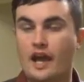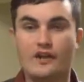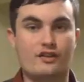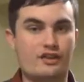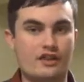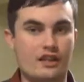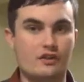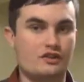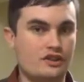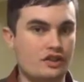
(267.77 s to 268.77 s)
everything
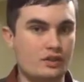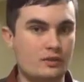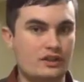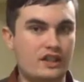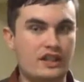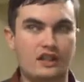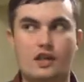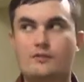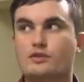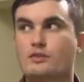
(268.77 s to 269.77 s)
else that you would think
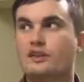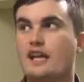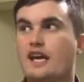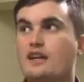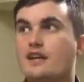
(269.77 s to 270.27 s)
comes with that.